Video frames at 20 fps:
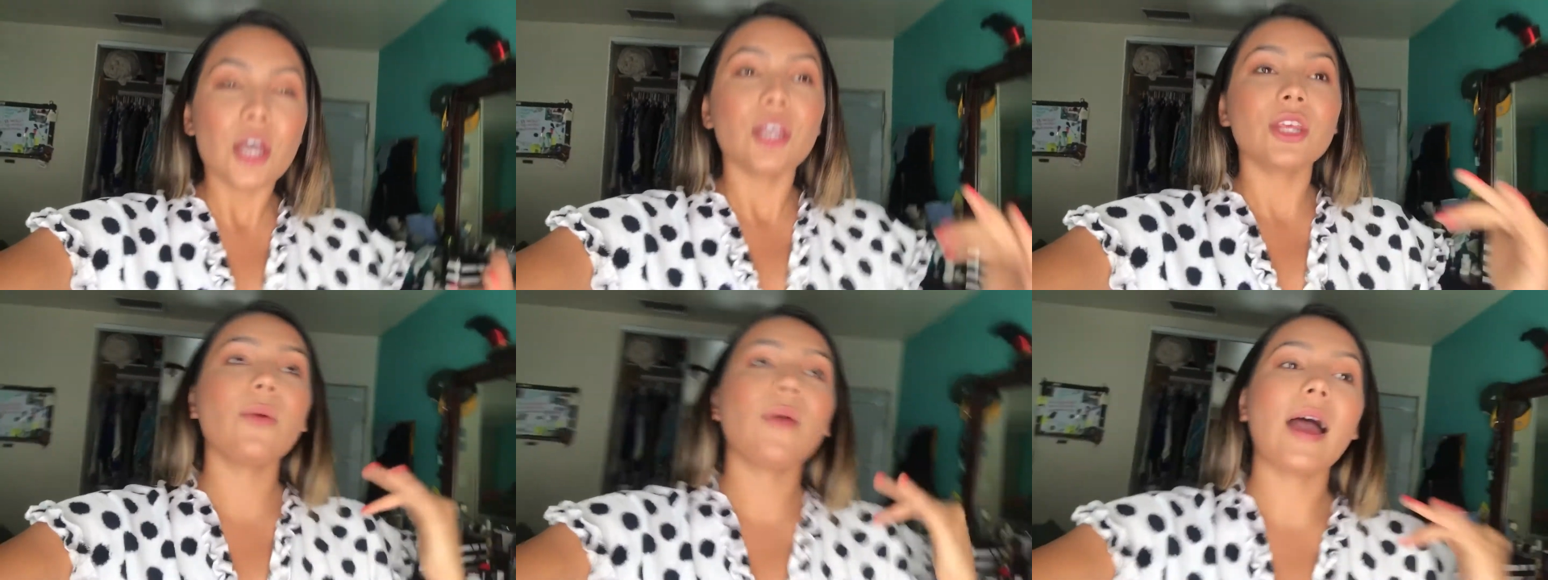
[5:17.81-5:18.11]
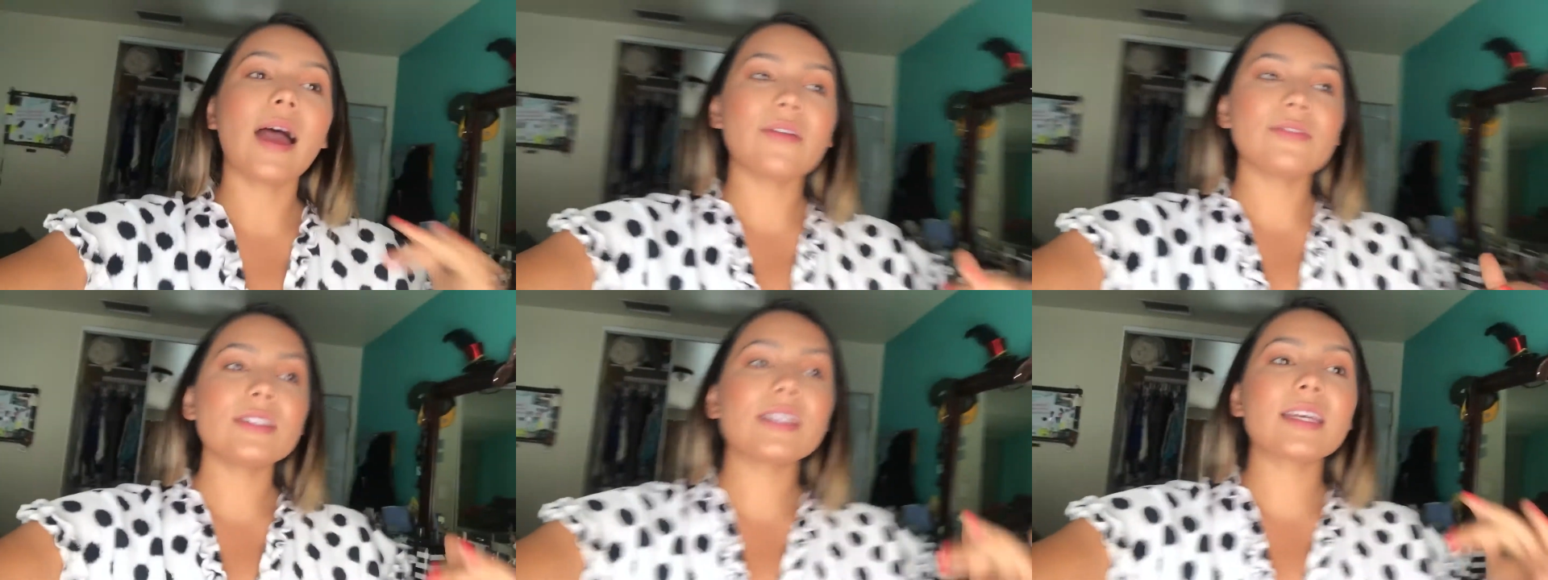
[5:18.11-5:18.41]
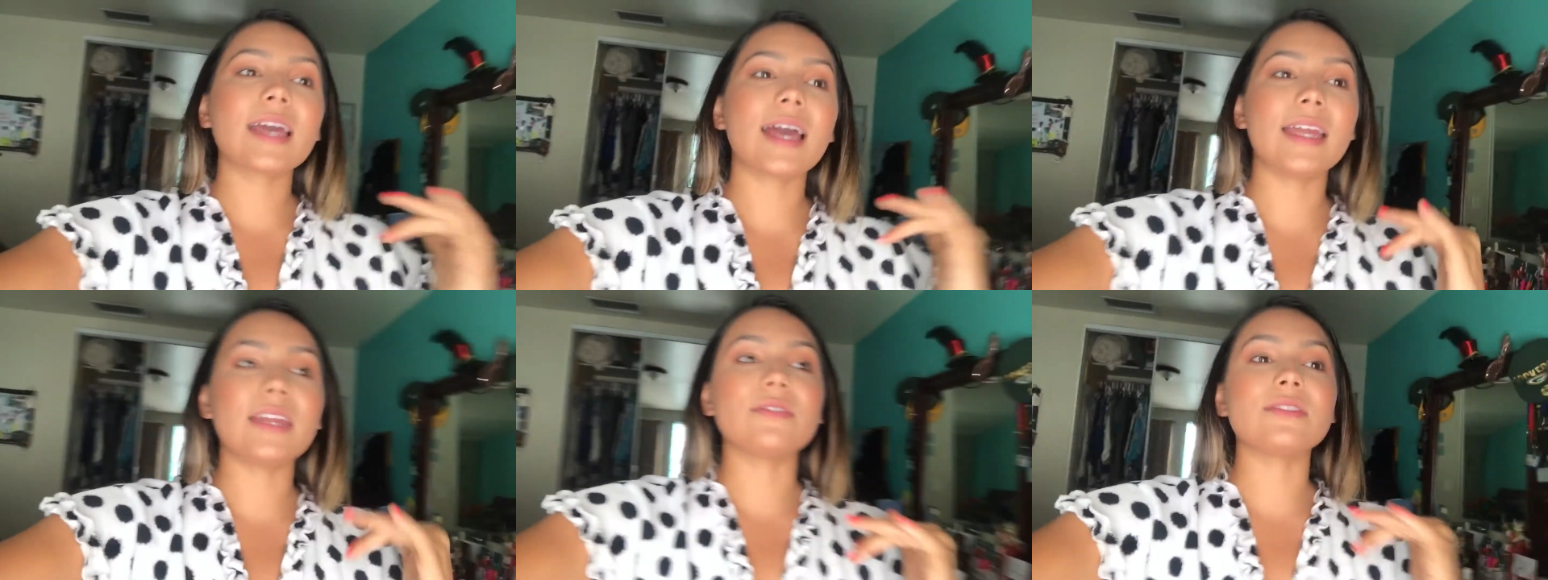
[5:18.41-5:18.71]
You have to
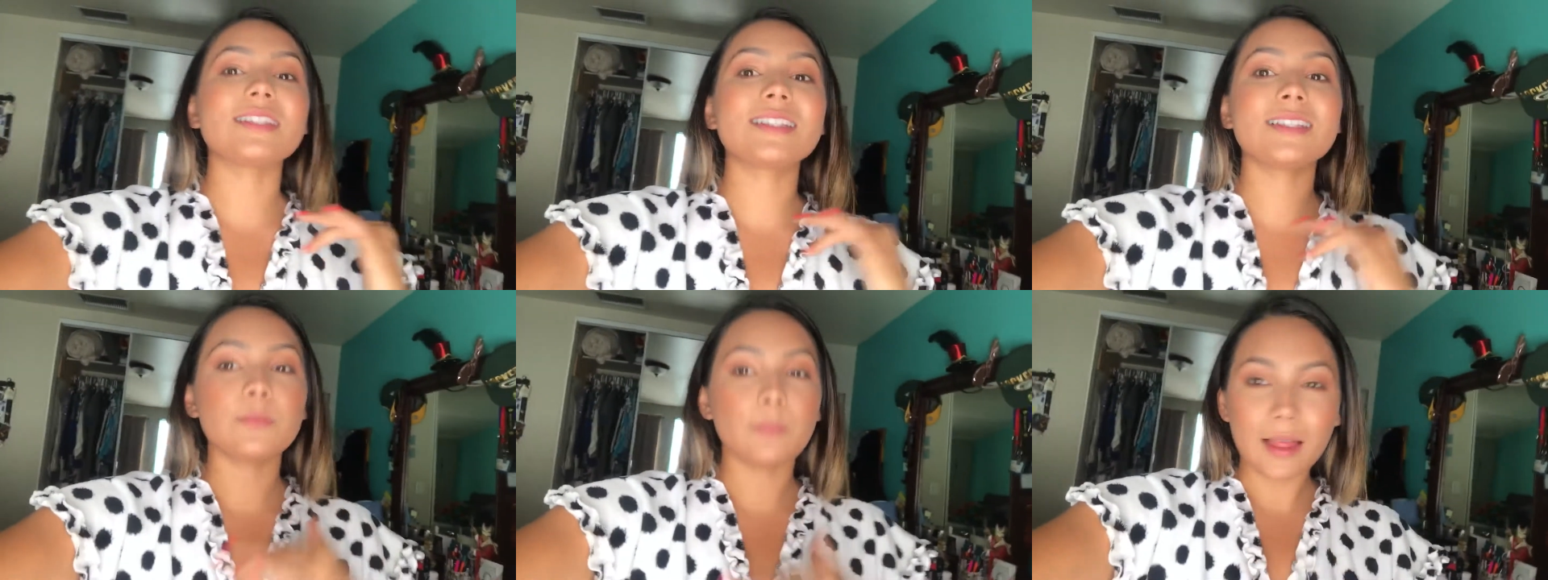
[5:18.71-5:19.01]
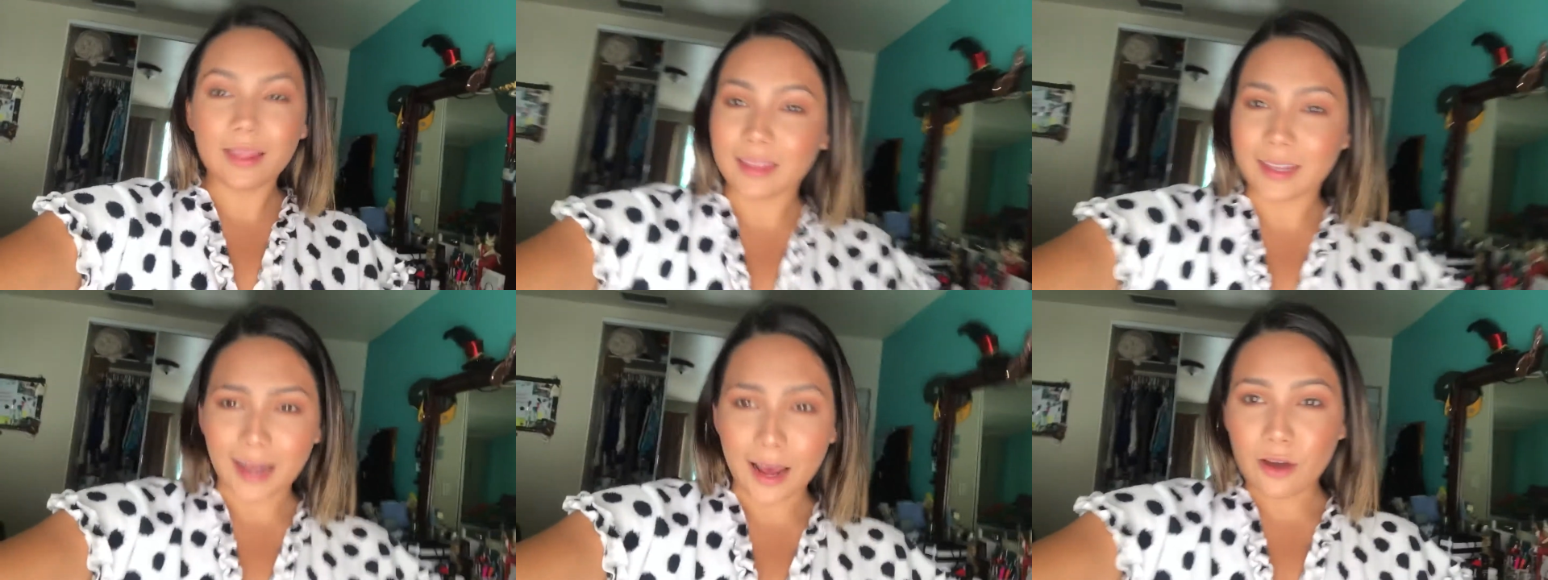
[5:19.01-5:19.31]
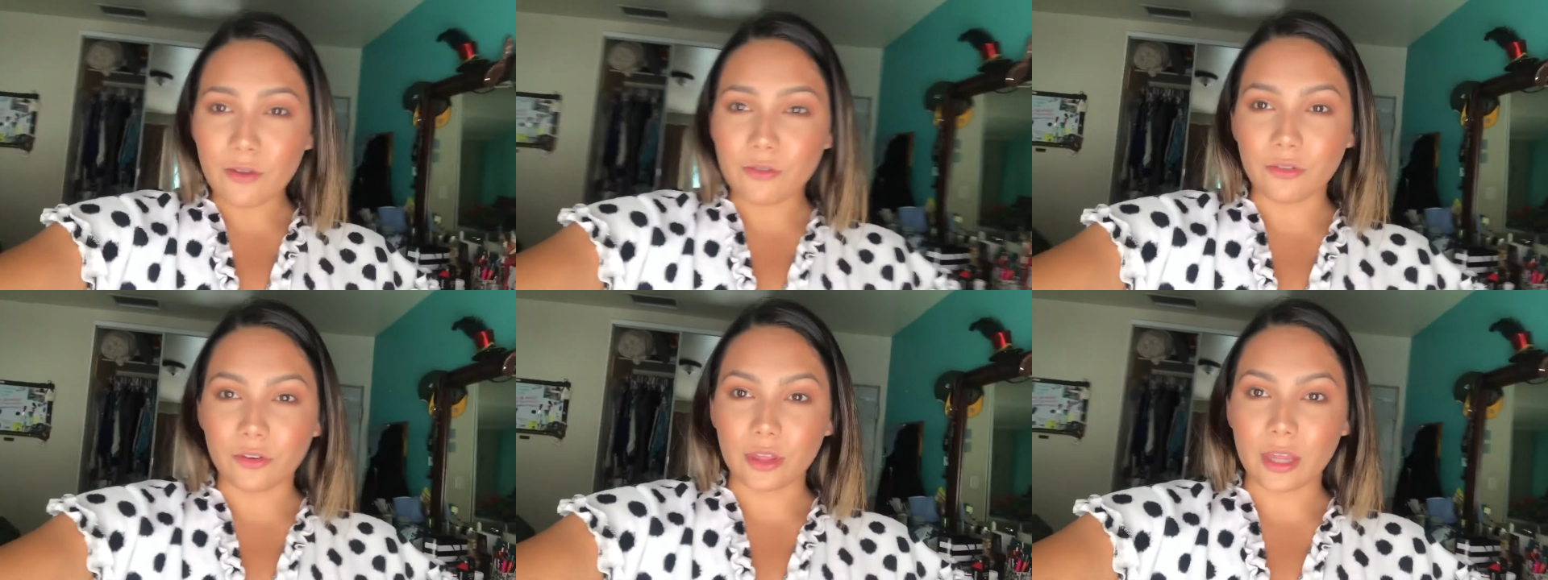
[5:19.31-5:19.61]
kind of spell it
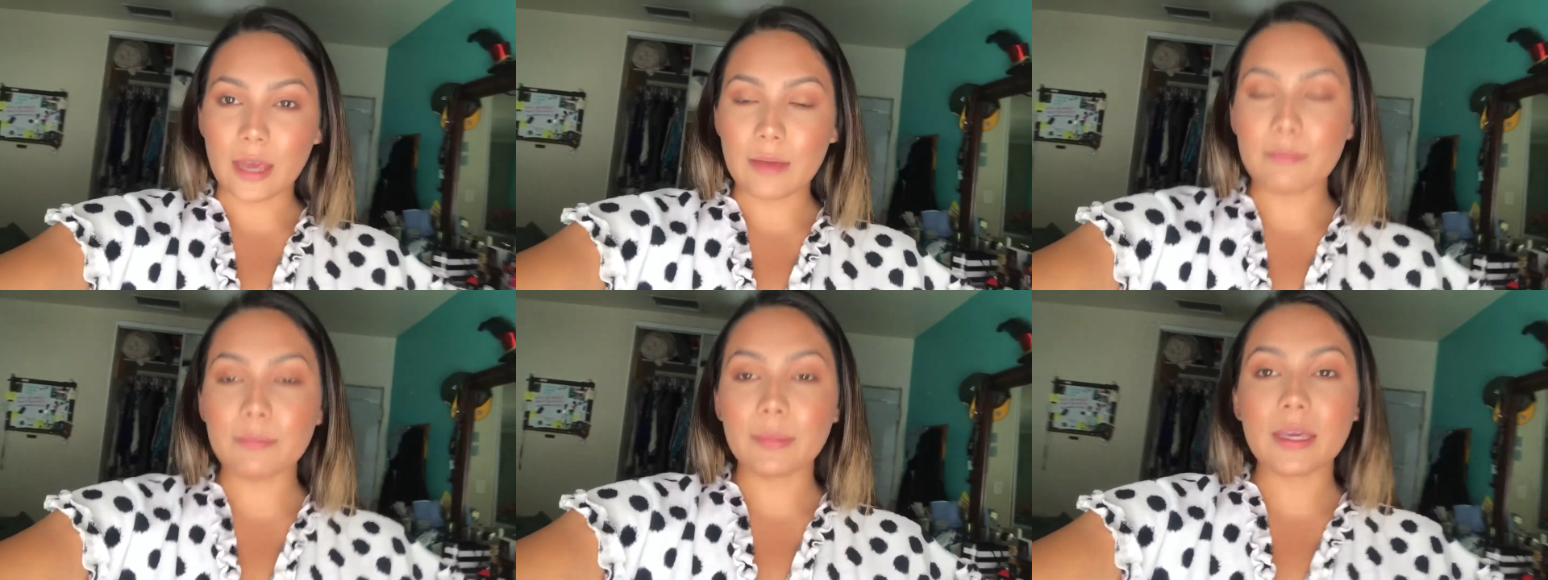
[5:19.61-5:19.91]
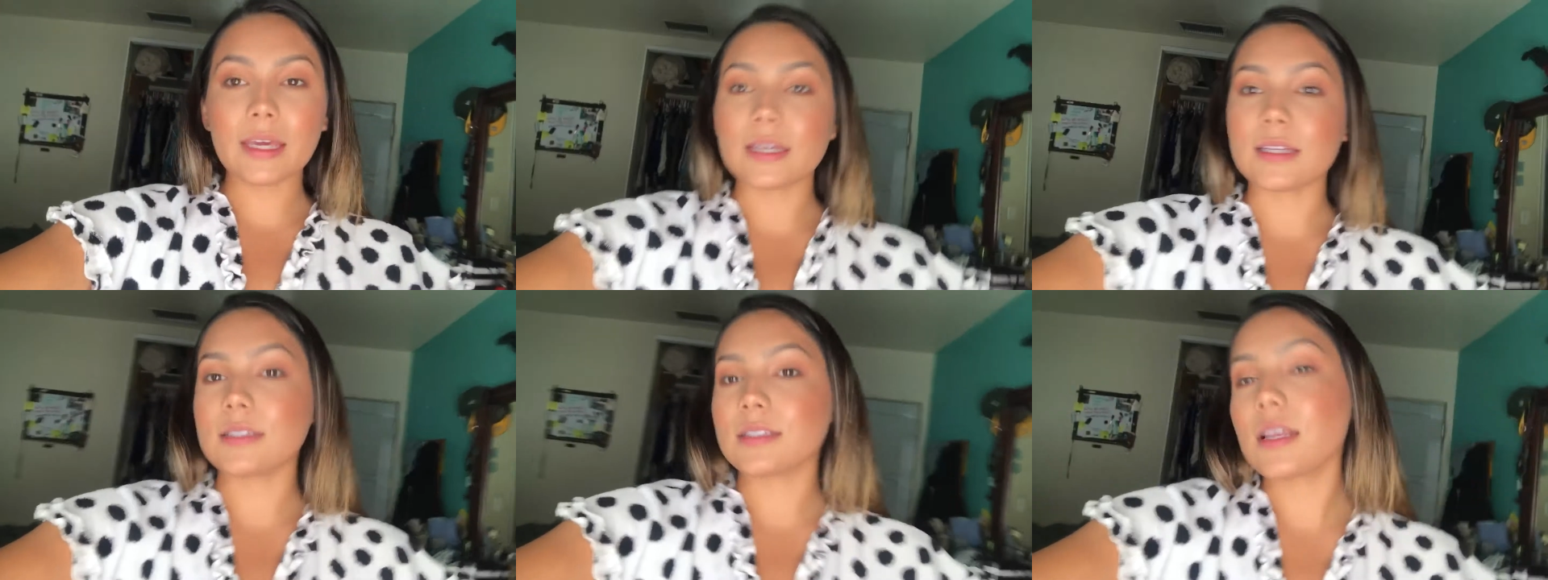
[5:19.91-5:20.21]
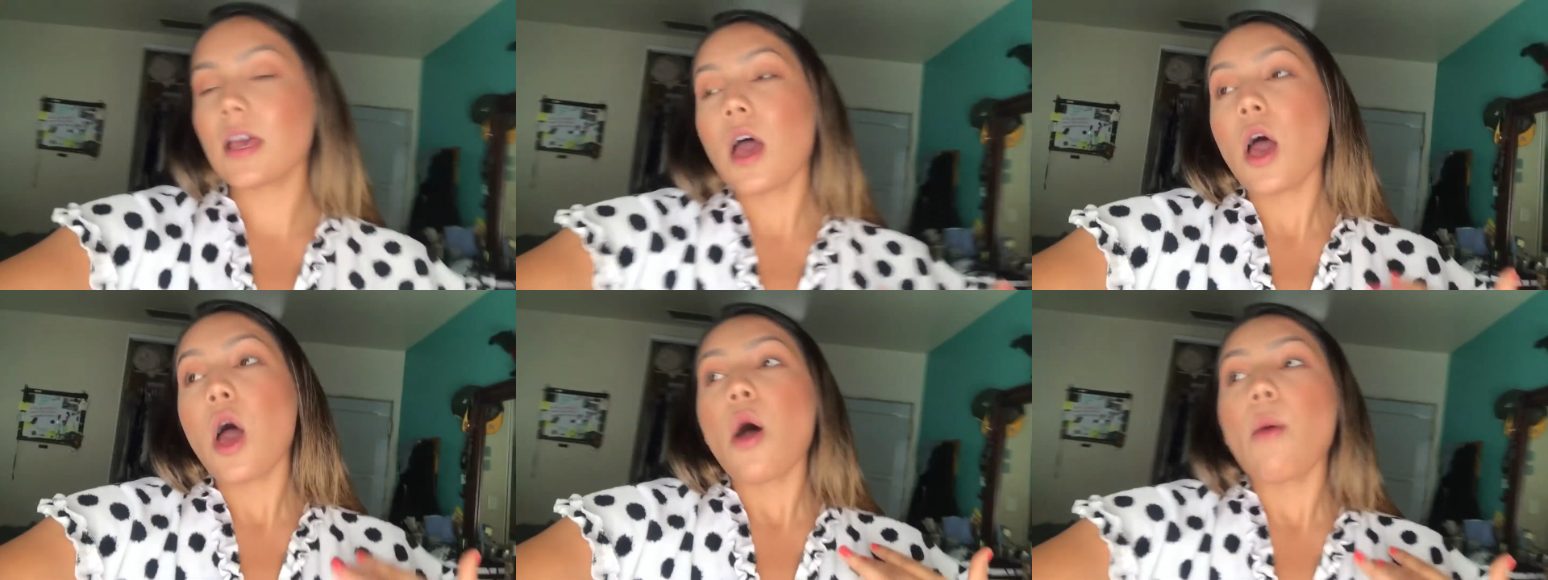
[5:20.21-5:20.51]
out for them because